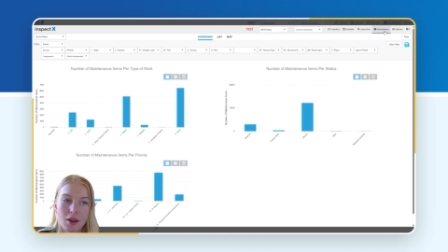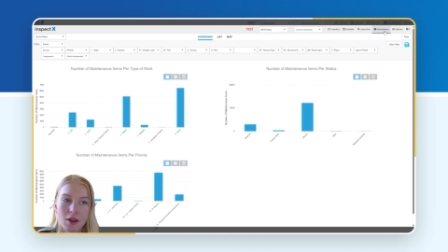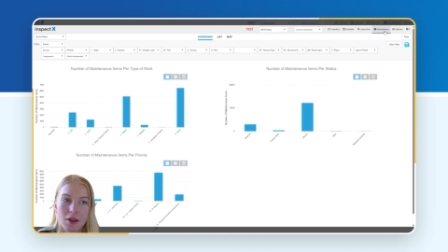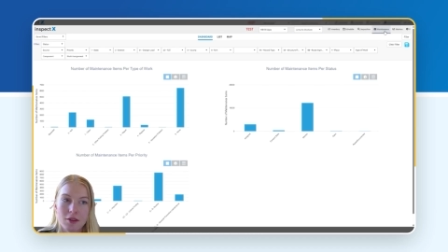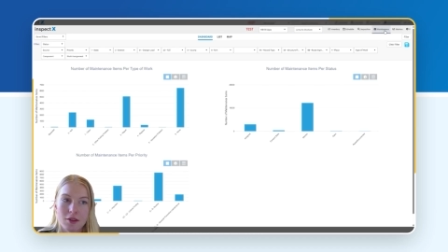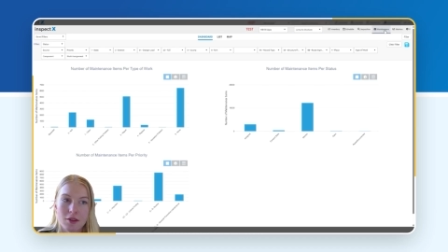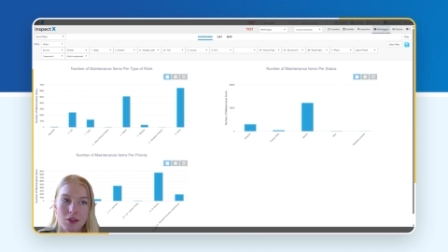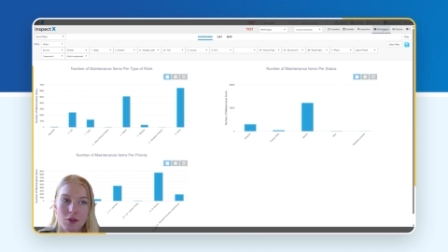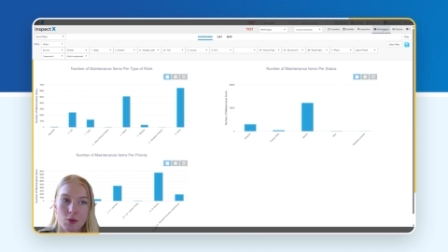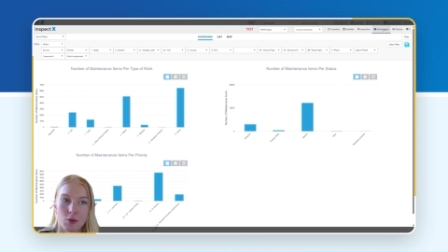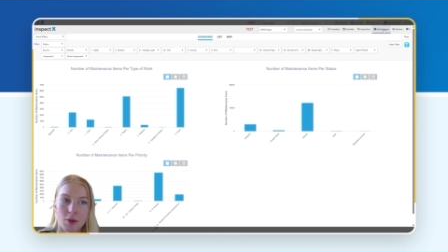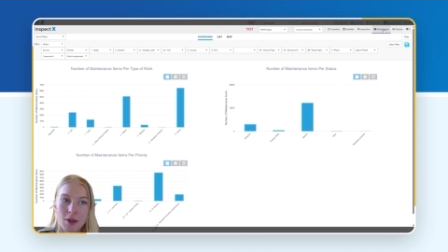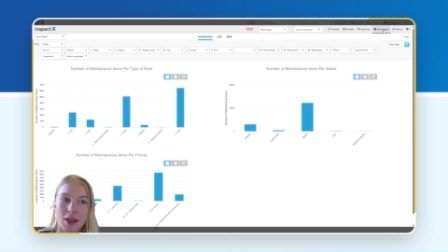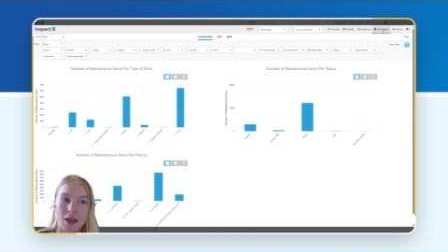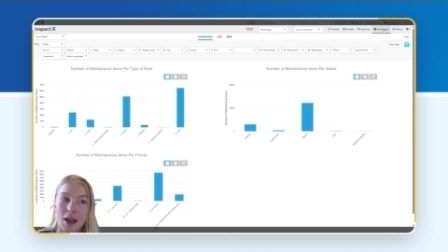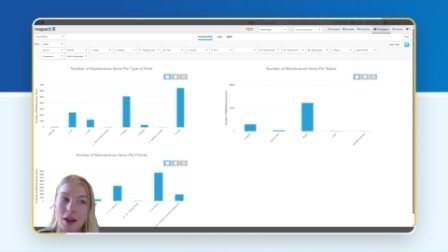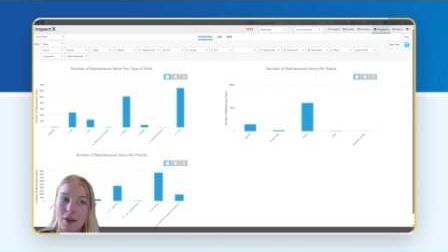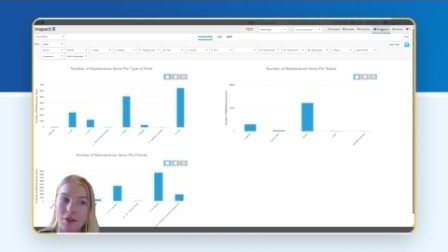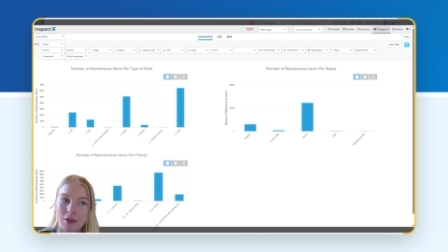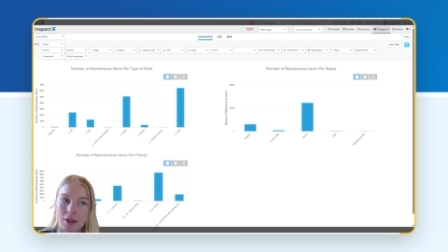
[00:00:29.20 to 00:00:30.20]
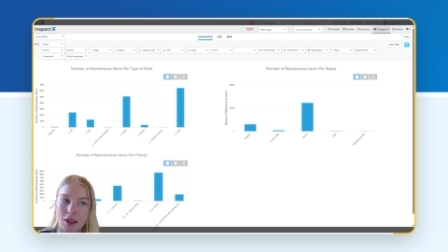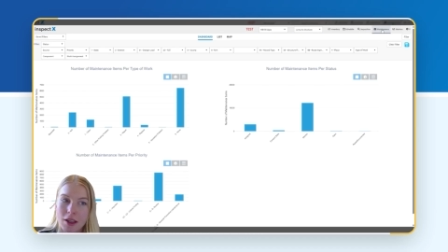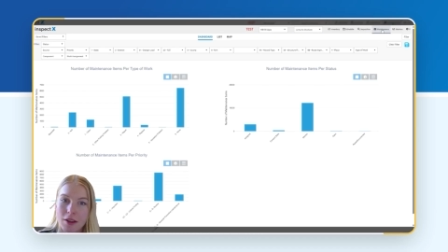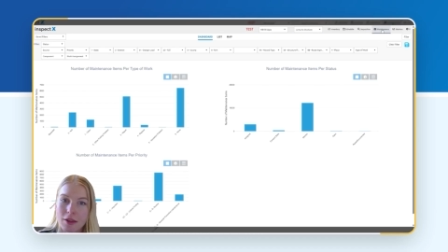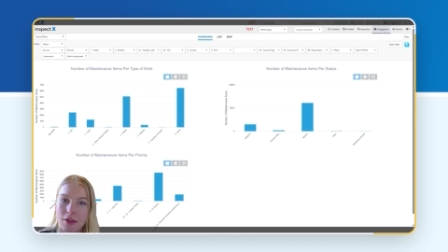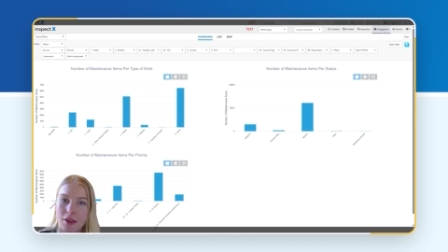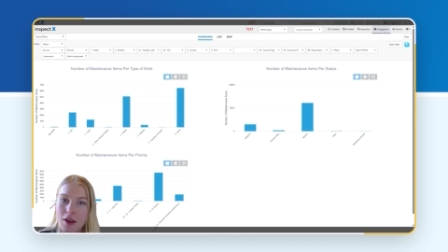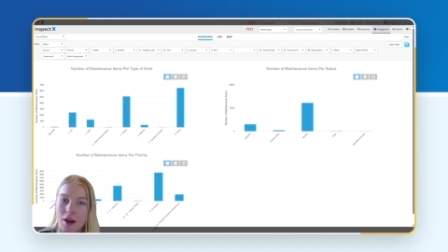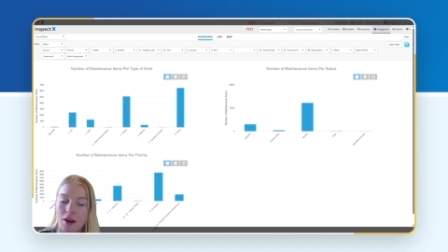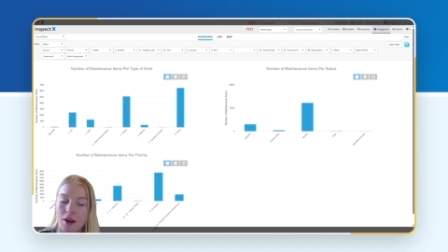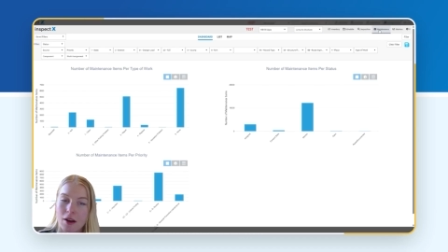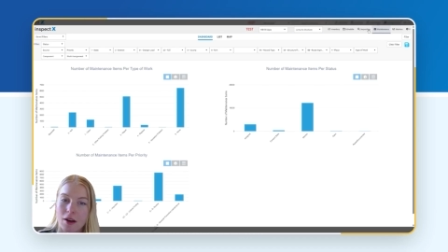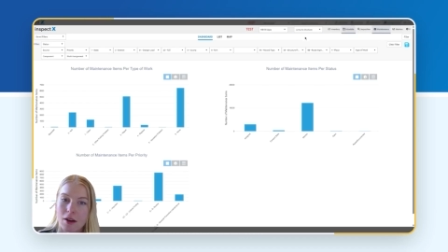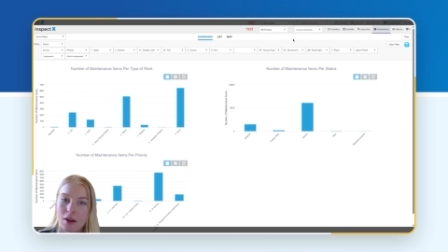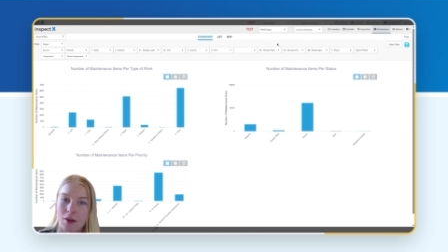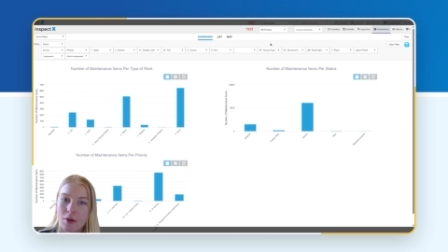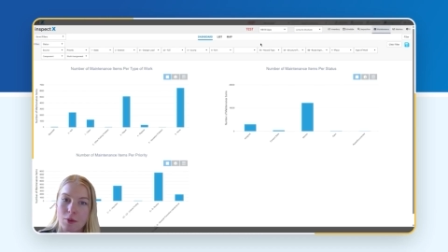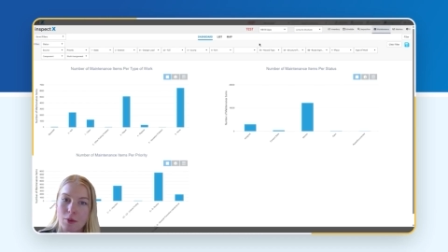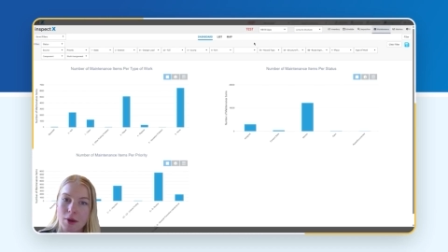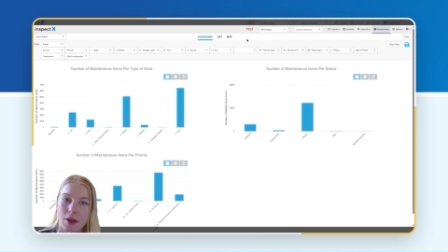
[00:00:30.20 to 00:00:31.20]
So if we navigate there,
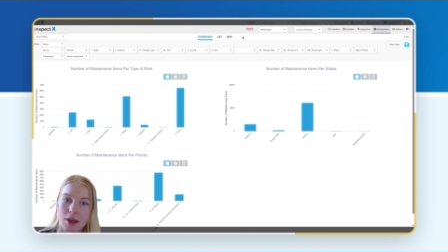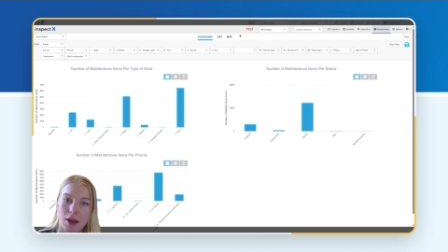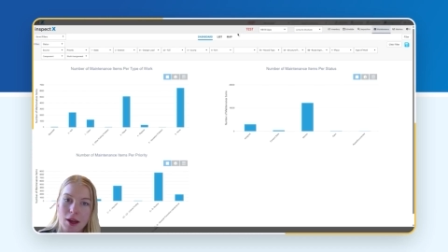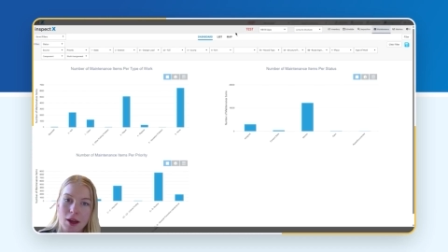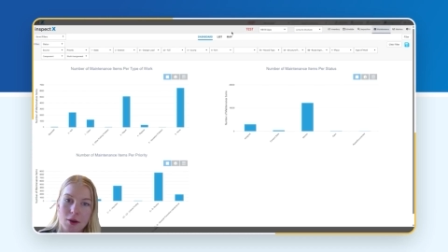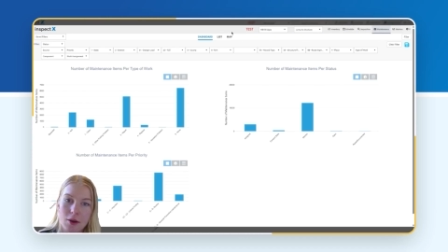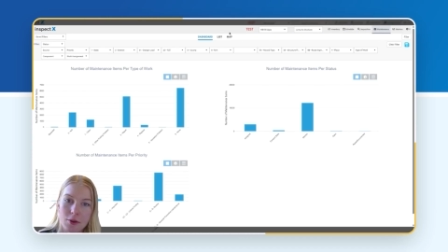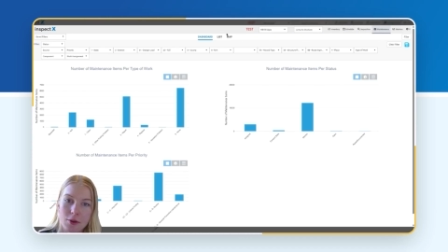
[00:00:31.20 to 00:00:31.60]
we now